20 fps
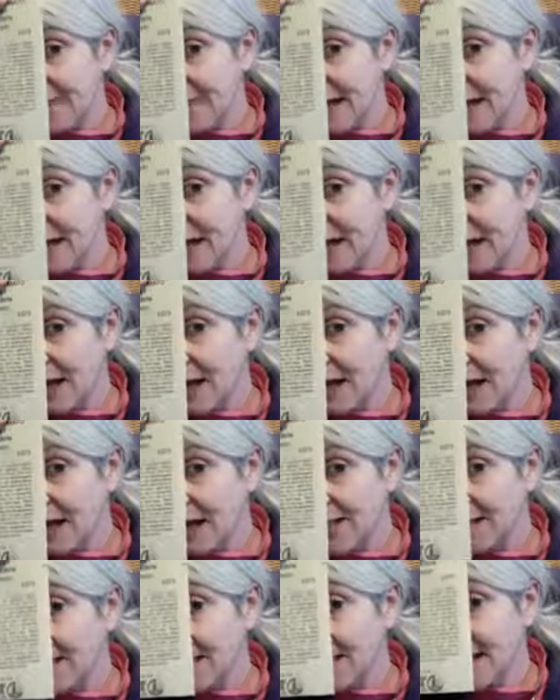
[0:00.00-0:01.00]
a little
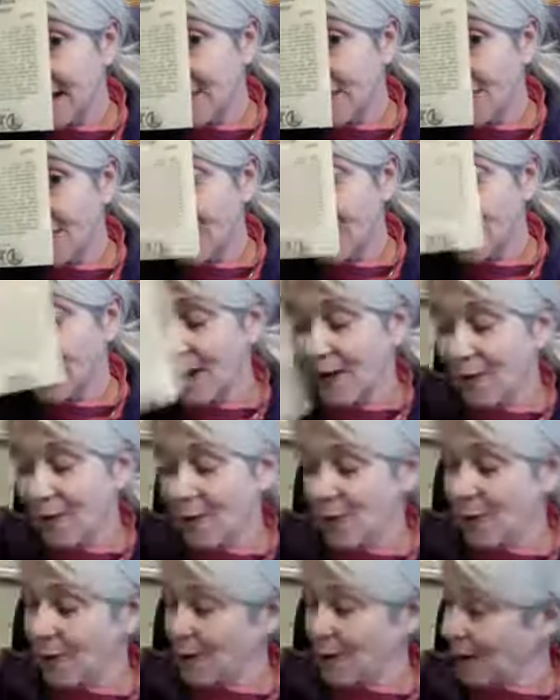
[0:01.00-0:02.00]
container area
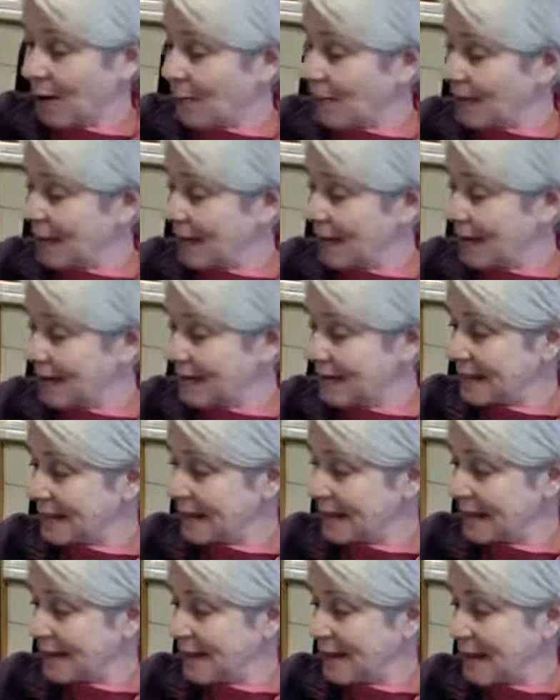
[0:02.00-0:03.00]
where I want to plant
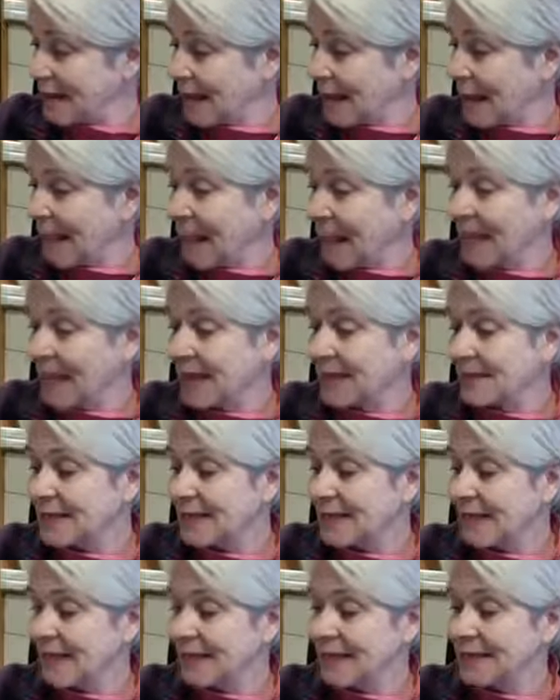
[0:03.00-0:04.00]
some, and
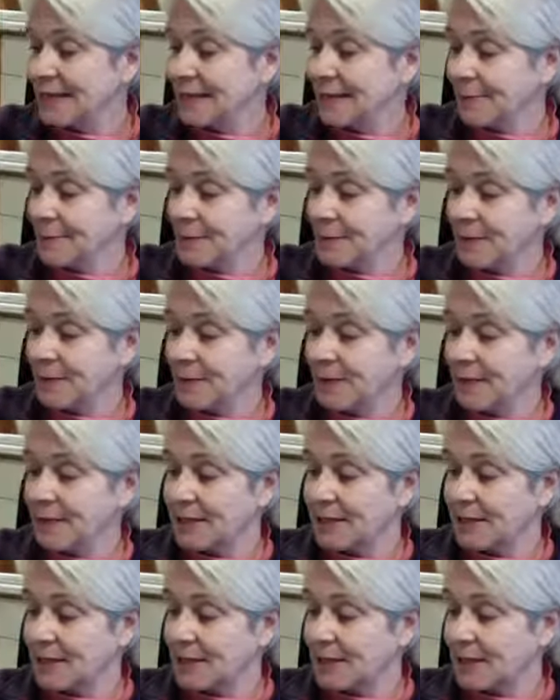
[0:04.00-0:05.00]
Tiny Tims because
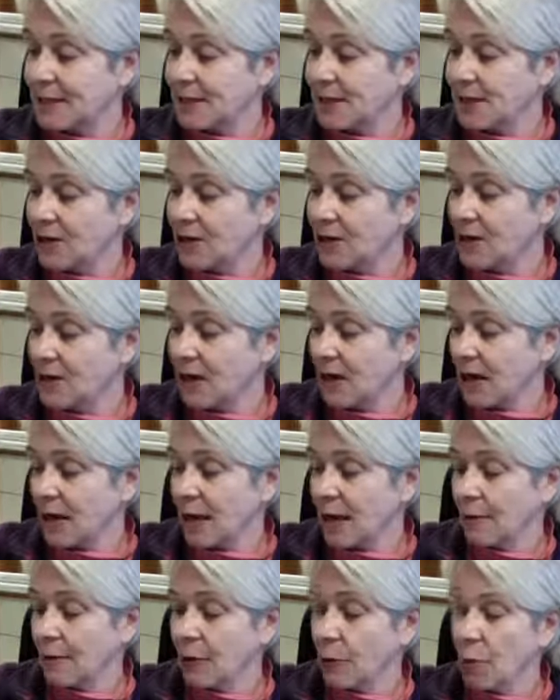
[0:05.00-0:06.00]
this is the year
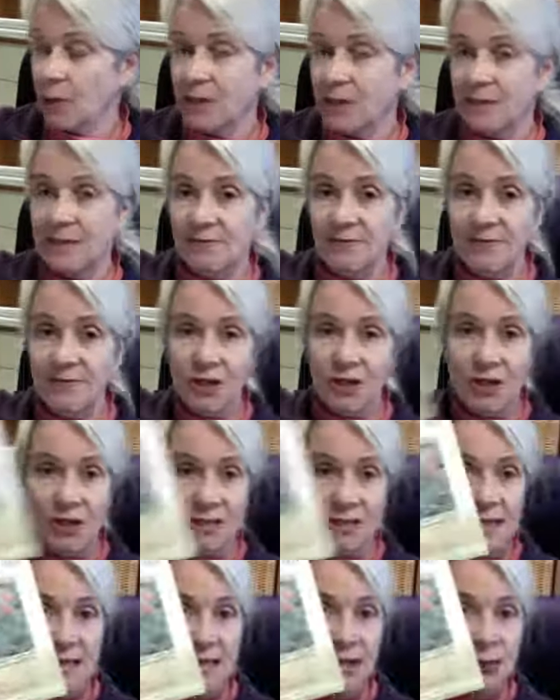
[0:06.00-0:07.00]
I'm going to once and for all
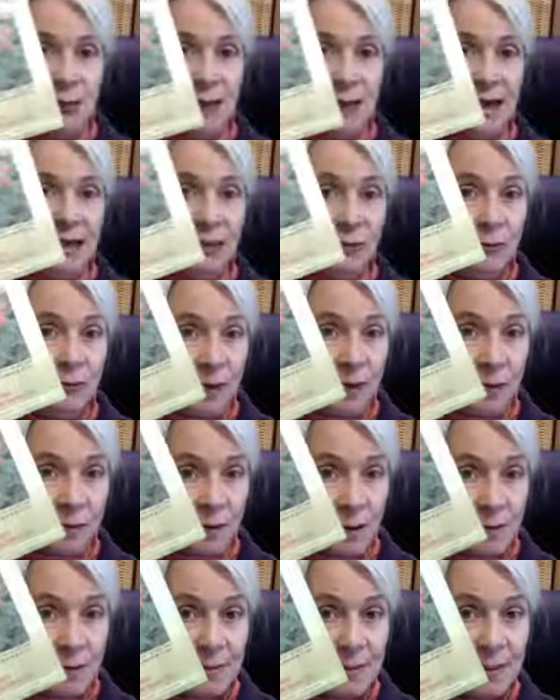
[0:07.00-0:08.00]
say, do I like the Red
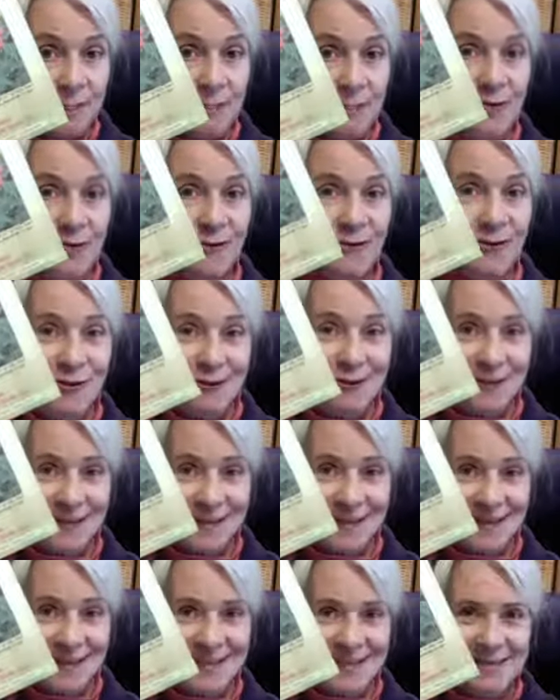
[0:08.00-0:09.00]
Robins better or the
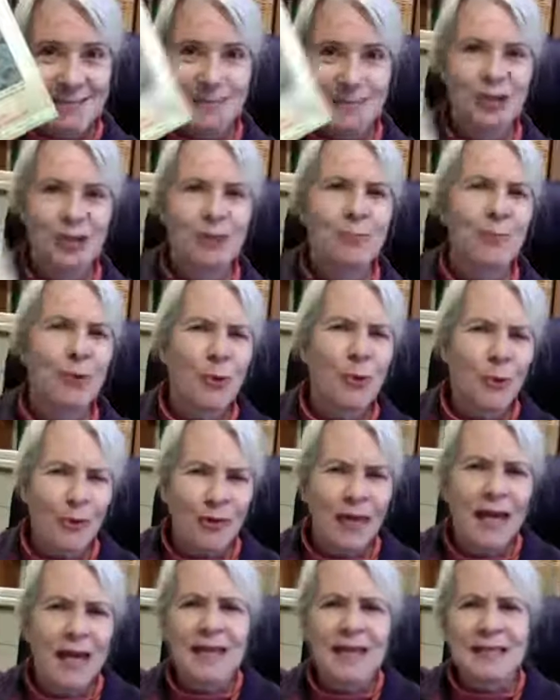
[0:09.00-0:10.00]
Tiny Tims? They're both
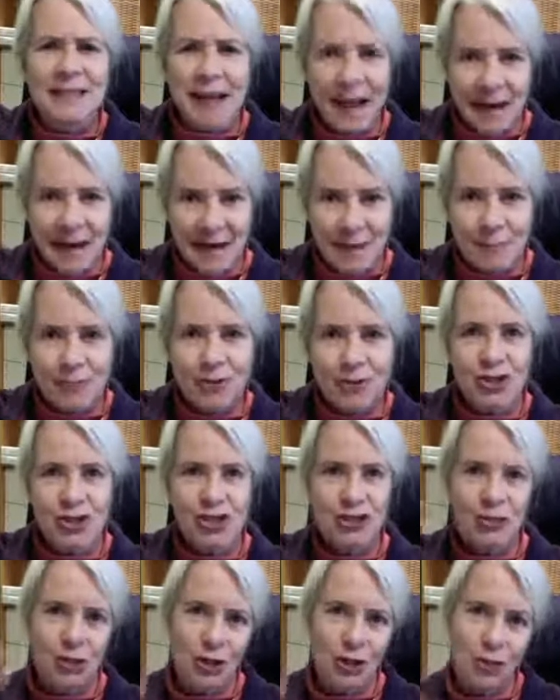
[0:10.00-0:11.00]
tiny
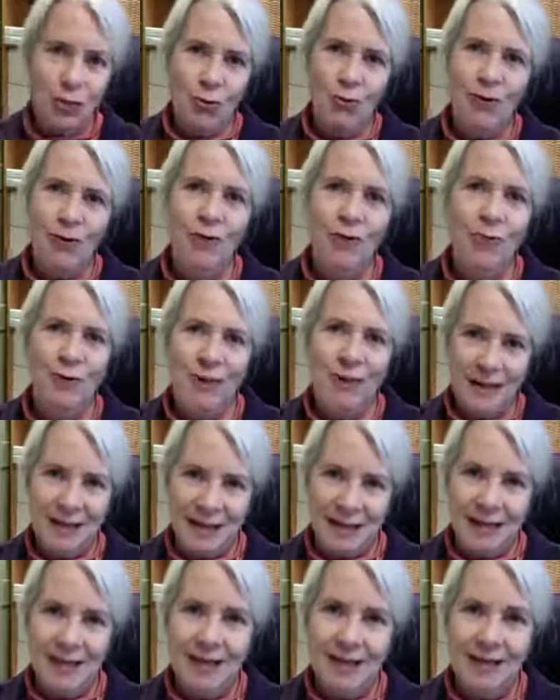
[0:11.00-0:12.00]
bushes loaded with
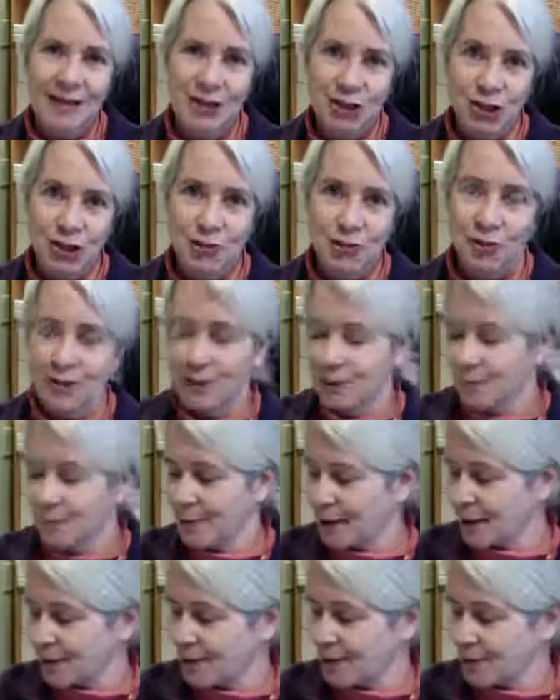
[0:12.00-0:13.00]
little cherry
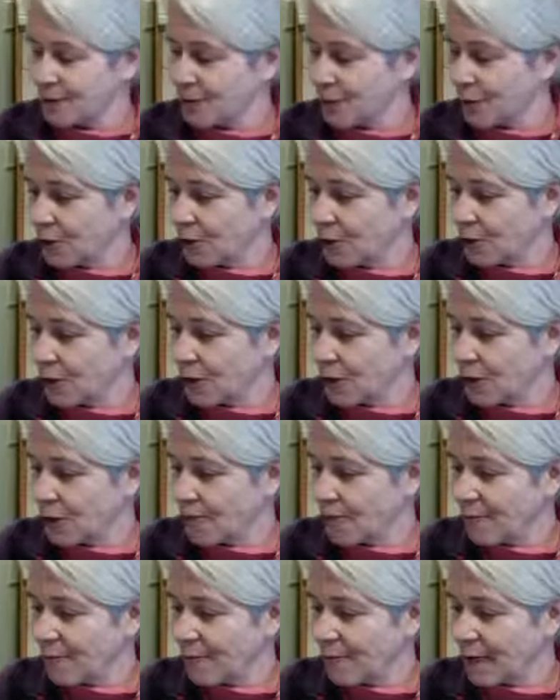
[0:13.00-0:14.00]
tomatoes. So I know a lot
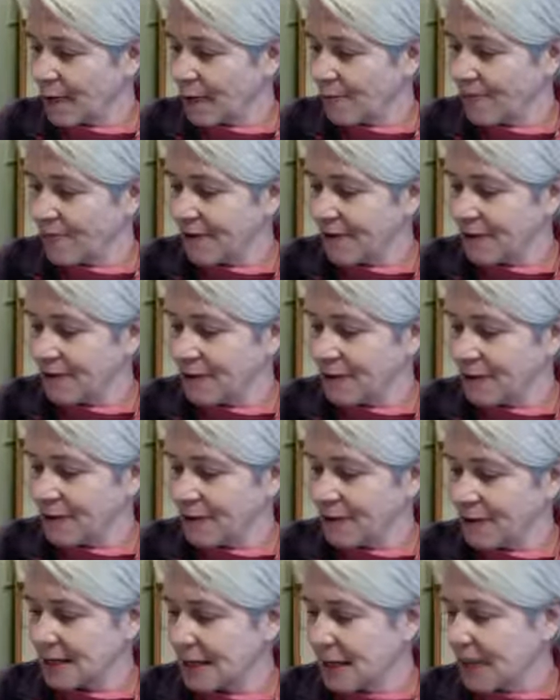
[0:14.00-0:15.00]
of people have favorites.